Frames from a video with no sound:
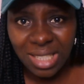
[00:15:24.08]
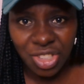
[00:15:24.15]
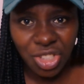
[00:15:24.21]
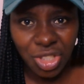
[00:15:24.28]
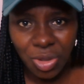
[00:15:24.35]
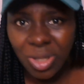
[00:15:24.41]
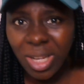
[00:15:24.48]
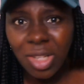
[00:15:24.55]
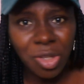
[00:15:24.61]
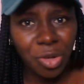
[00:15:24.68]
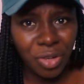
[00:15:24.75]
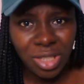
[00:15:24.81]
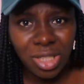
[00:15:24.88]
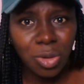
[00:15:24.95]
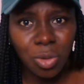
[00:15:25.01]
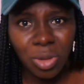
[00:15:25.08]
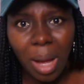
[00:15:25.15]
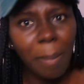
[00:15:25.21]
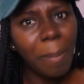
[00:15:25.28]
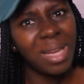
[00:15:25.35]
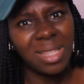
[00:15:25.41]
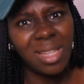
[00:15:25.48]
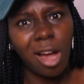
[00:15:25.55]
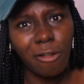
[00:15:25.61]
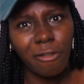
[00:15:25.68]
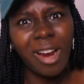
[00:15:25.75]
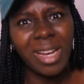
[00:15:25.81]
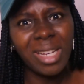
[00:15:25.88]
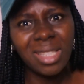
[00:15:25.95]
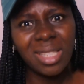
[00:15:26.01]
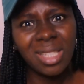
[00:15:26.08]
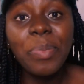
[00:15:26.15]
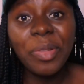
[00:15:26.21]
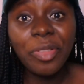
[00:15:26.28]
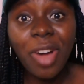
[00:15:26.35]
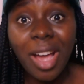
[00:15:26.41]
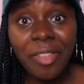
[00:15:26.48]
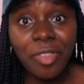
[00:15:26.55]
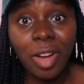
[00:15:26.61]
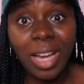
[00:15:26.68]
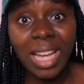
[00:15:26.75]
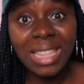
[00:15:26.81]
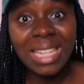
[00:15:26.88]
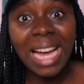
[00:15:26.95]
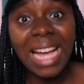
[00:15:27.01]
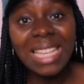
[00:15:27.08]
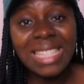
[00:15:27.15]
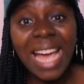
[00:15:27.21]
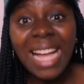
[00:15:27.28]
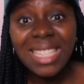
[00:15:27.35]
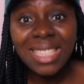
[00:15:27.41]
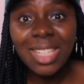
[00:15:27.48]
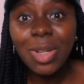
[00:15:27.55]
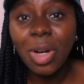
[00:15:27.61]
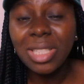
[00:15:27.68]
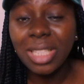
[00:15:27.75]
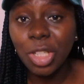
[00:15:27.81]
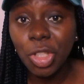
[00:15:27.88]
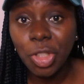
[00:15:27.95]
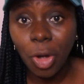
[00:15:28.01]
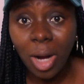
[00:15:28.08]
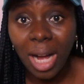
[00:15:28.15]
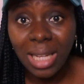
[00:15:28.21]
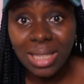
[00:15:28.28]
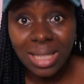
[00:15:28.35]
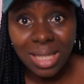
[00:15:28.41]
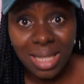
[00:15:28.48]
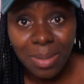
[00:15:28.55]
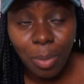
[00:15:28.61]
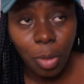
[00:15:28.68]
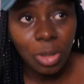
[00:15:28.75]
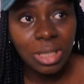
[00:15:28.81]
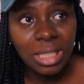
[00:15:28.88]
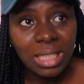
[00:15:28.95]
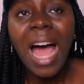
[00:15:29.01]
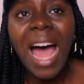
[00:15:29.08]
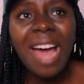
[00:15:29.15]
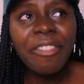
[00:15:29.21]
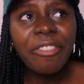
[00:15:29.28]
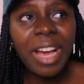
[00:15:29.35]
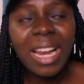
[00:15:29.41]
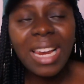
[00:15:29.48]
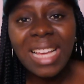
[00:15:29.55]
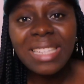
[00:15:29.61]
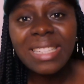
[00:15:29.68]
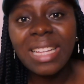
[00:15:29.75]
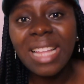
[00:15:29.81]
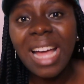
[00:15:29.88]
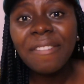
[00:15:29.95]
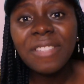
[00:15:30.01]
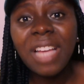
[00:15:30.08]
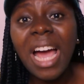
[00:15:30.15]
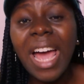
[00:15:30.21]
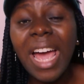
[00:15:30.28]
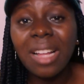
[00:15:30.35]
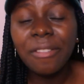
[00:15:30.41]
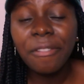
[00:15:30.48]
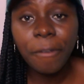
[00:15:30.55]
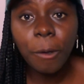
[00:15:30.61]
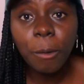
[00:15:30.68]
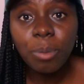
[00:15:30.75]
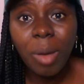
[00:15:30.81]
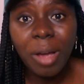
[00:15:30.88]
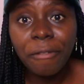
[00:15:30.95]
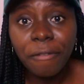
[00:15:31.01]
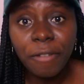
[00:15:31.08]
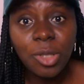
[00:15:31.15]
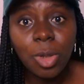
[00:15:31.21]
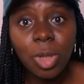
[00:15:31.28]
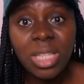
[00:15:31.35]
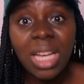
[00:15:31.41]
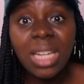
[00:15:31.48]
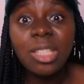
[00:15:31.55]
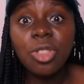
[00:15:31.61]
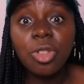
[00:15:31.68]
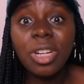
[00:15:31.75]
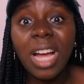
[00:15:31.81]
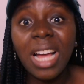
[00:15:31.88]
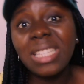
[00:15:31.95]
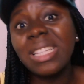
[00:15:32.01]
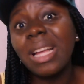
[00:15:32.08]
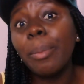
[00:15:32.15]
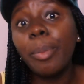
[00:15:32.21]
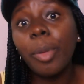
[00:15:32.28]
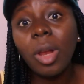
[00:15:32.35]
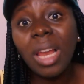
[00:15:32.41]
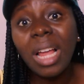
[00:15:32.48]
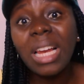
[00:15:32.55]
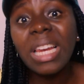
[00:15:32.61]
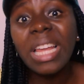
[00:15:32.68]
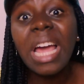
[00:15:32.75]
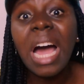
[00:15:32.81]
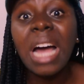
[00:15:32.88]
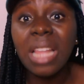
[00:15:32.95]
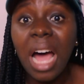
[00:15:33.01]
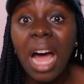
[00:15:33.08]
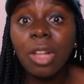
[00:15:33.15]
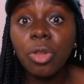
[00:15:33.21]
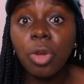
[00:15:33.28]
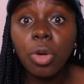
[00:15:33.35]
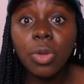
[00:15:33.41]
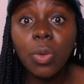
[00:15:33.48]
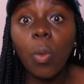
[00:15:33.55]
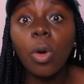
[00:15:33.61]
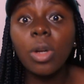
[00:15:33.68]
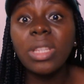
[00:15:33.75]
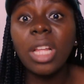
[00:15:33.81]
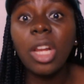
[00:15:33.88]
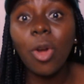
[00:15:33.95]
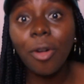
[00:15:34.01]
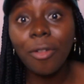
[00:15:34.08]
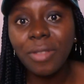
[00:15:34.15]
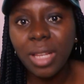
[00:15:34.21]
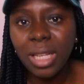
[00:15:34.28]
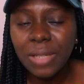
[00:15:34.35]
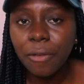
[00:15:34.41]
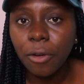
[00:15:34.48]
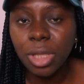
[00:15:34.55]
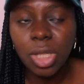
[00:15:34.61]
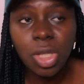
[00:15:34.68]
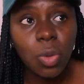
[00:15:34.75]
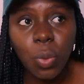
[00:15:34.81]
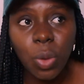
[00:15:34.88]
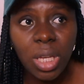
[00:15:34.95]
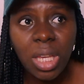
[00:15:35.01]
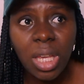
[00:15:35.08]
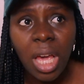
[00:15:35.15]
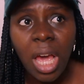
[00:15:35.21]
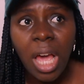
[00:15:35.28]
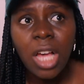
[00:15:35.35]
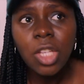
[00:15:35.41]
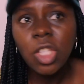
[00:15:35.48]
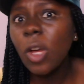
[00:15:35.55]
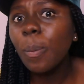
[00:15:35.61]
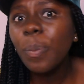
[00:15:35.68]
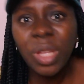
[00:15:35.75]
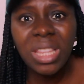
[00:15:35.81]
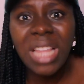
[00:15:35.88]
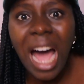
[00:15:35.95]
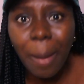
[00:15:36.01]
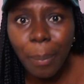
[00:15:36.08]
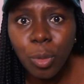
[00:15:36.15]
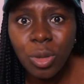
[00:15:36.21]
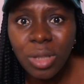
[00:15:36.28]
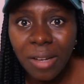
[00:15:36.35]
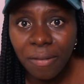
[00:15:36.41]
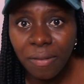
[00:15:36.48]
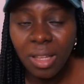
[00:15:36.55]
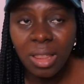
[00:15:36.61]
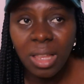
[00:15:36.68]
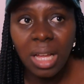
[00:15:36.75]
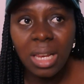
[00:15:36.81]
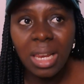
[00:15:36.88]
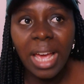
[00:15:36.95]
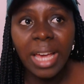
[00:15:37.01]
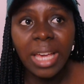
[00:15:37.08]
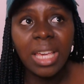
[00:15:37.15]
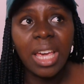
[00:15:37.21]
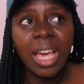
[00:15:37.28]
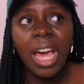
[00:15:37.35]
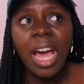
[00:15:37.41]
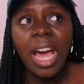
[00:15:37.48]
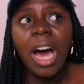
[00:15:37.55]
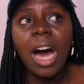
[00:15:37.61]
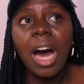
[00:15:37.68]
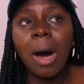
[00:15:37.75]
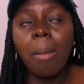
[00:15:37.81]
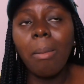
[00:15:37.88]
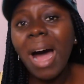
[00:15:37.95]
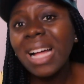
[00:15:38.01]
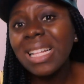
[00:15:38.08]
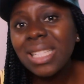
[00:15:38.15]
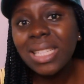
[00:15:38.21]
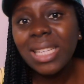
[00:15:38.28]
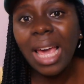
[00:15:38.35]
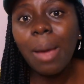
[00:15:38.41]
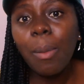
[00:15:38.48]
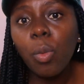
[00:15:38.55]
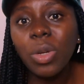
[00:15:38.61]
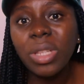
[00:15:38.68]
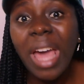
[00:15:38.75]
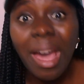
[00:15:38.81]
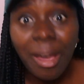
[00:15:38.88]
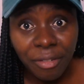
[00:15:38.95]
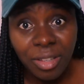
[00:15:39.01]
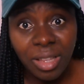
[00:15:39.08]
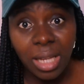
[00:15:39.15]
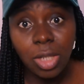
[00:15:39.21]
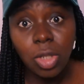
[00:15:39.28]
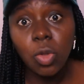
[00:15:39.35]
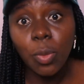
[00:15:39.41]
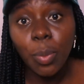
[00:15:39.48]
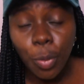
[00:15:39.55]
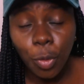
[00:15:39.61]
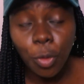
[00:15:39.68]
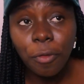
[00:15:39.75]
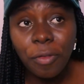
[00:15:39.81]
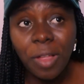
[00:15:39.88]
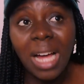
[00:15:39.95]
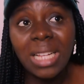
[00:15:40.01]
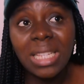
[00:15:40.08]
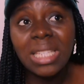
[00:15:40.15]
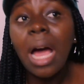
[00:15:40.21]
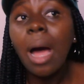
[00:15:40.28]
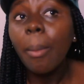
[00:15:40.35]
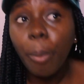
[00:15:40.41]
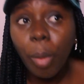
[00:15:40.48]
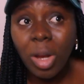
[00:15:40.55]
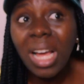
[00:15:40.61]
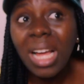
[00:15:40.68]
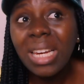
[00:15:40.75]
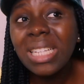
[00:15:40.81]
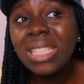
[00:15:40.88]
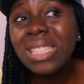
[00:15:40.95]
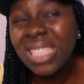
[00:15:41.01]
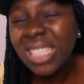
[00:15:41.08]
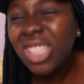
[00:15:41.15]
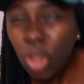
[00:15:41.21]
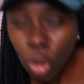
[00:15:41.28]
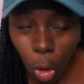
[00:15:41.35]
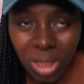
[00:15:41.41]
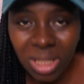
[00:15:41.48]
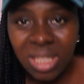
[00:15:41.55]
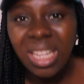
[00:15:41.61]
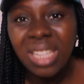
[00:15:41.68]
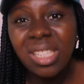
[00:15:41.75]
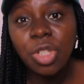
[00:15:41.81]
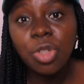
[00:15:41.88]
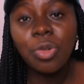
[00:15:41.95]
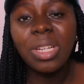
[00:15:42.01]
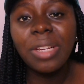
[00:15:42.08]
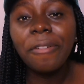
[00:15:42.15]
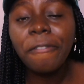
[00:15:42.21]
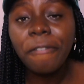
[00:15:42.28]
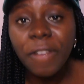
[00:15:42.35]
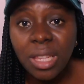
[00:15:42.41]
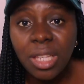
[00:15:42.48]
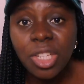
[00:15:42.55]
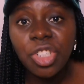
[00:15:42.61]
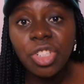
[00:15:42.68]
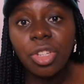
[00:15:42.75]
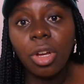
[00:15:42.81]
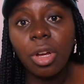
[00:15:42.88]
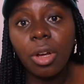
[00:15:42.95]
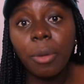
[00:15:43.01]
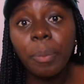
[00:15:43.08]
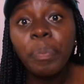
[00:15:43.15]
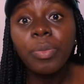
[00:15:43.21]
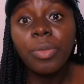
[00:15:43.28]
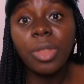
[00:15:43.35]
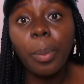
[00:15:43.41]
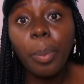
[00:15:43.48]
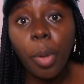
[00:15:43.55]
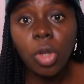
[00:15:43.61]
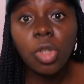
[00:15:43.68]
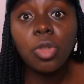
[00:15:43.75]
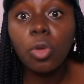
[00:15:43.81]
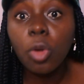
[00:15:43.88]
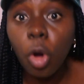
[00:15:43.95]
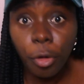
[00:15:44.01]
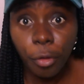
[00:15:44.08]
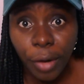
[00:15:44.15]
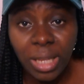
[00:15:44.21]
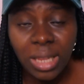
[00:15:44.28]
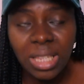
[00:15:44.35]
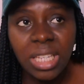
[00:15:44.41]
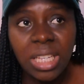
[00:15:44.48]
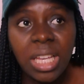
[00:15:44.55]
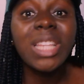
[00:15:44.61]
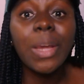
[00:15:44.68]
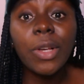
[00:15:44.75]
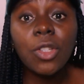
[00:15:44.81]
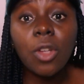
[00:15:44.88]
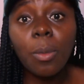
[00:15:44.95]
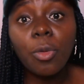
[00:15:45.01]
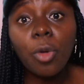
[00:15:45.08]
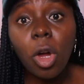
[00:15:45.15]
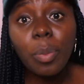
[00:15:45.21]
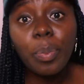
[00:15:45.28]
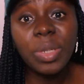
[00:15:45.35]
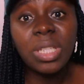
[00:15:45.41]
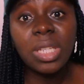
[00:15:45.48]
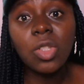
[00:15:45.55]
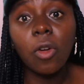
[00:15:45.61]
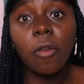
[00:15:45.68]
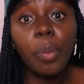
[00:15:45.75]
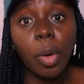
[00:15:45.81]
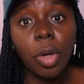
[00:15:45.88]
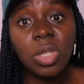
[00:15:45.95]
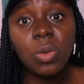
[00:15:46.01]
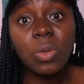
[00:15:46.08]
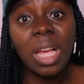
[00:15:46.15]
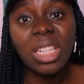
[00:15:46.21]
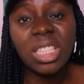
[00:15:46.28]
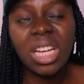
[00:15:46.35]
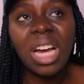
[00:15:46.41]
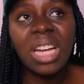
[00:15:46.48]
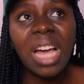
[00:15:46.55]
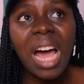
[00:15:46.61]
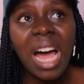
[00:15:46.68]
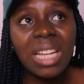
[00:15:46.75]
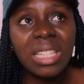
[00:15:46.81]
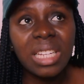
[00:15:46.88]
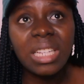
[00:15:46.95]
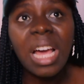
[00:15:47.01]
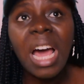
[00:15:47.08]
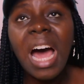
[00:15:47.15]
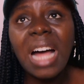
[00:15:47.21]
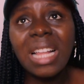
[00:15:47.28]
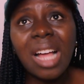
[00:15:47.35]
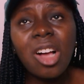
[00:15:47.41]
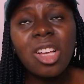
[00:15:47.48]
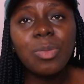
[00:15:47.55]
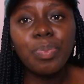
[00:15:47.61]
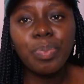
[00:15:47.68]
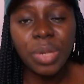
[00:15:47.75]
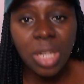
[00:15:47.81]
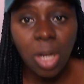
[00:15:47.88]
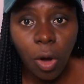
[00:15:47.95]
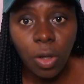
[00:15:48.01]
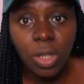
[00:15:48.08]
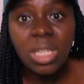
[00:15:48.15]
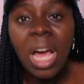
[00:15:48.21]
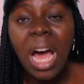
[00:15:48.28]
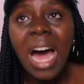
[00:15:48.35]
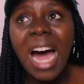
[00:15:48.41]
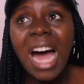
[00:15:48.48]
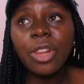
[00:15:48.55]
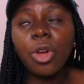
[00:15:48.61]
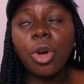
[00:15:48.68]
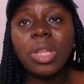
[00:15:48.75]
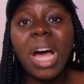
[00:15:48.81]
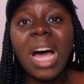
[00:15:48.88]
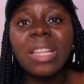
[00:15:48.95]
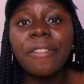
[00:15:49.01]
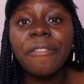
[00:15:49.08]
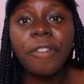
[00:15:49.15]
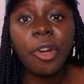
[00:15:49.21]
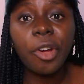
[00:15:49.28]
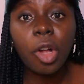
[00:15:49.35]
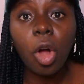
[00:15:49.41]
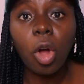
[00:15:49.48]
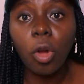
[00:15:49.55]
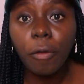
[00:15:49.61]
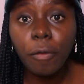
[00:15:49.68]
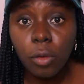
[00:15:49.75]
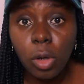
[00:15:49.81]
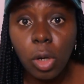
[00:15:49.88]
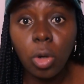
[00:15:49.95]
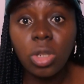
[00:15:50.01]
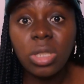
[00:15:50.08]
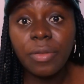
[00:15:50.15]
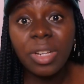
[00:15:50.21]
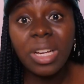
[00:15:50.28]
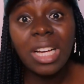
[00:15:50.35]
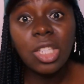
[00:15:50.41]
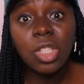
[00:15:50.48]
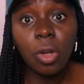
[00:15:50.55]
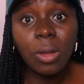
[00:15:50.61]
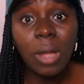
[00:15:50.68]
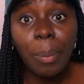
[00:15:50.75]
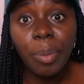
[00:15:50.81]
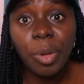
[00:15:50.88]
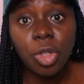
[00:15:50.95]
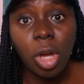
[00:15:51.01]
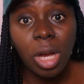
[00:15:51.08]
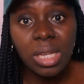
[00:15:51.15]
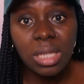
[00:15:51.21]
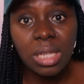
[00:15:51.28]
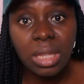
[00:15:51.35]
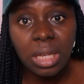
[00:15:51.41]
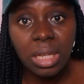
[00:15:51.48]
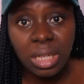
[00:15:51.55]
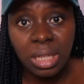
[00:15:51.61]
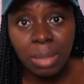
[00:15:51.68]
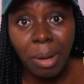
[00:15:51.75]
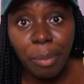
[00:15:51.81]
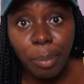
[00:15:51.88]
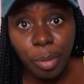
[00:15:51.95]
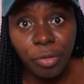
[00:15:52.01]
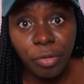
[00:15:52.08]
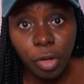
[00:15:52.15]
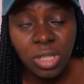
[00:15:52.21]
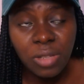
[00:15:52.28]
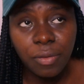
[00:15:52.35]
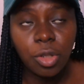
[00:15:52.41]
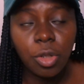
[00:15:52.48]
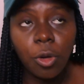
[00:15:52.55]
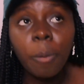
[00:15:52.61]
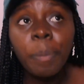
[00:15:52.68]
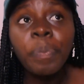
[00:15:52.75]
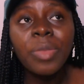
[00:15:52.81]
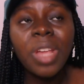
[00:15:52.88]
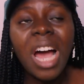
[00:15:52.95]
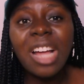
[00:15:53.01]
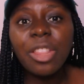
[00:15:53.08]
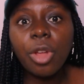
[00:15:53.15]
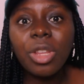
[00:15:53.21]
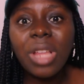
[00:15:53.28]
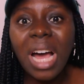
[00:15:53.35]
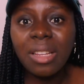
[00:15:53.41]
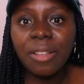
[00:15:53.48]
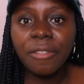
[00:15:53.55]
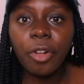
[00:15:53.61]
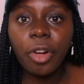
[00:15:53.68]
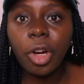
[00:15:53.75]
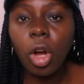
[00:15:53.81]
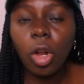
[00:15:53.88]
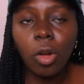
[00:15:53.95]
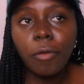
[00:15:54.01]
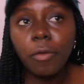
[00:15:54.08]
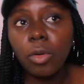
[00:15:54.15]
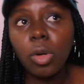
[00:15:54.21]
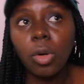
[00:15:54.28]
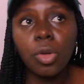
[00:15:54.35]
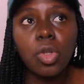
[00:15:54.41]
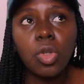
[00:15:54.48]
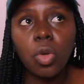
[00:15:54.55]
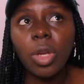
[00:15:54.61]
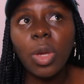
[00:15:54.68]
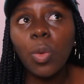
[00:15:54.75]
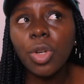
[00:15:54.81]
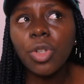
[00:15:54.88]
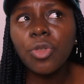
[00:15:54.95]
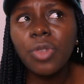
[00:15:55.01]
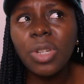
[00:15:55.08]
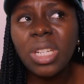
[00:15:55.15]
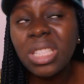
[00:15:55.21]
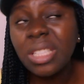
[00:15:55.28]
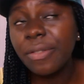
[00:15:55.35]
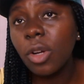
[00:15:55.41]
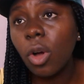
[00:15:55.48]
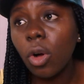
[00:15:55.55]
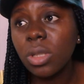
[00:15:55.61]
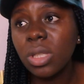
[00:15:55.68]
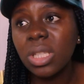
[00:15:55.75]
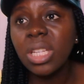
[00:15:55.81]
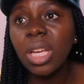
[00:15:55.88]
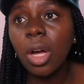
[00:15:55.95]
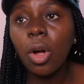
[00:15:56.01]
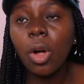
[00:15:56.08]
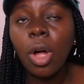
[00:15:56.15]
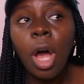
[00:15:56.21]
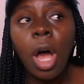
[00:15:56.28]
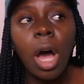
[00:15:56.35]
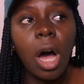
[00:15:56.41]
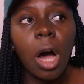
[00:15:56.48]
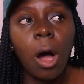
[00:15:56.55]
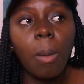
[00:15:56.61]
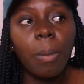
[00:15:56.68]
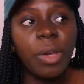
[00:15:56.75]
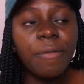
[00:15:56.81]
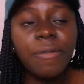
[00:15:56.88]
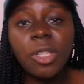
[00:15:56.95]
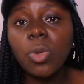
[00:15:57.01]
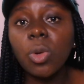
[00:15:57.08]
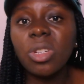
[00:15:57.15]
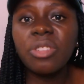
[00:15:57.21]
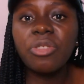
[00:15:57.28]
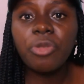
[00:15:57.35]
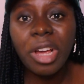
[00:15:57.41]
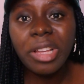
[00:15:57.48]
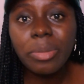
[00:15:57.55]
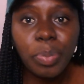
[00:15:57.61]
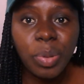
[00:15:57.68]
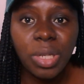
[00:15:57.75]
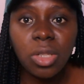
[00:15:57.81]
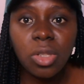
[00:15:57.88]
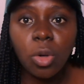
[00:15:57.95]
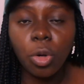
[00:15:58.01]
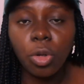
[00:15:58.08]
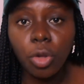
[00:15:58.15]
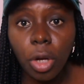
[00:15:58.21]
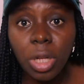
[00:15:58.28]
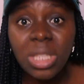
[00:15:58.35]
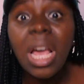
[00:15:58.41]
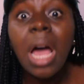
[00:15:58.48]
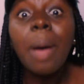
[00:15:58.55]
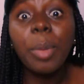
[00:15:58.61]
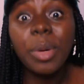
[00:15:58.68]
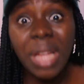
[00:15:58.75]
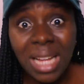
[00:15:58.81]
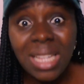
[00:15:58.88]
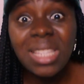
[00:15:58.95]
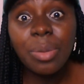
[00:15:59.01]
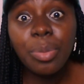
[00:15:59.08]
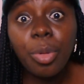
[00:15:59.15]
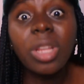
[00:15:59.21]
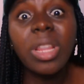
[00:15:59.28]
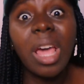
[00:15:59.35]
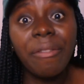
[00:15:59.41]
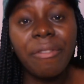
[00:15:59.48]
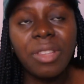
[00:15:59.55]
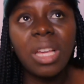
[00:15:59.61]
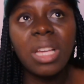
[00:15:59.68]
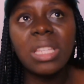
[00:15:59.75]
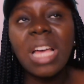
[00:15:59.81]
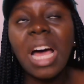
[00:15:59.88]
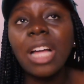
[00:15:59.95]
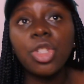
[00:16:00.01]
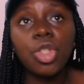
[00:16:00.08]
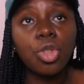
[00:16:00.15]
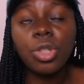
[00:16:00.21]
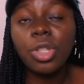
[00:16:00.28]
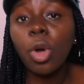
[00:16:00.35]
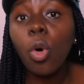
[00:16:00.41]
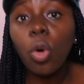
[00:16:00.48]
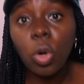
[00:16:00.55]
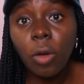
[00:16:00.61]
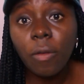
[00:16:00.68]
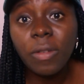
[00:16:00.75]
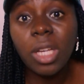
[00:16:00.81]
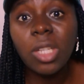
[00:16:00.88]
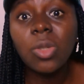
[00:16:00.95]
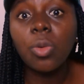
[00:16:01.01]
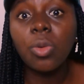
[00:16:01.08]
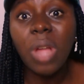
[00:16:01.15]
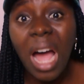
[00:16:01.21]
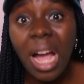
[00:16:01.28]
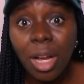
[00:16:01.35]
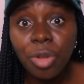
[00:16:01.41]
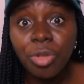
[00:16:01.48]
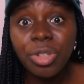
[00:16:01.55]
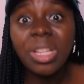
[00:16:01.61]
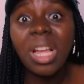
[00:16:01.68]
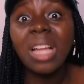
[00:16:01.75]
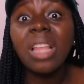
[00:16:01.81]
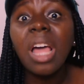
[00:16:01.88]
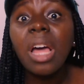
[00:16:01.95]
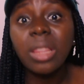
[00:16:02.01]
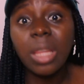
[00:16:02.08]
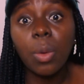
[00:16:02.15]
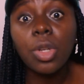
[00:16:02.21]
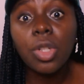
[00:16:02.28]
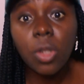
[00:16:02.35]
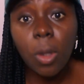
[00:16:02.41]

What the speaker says: the gist. You guys already know that by now, right? Before I forget, guys, I actually got a shocker this morning. I realized that after I had filmed my video telling you guys that Bolanle and Arnold won the Love Nest for this week, something happened after that. Like, Aunty came with evidence to prove that Bolanle did not necessarily finish the puzzle correctly. There were some wrong pieces of puzzle that she had added, and that was because Arnold had a very colorful clothes. If you guys saw that picture inserted in my previous video, Arnold had a very colorful clothes, so it was really difficult to tell if this was the right piece or not. But Aunty brought evidence, and you know, the whole love guest could agree that there was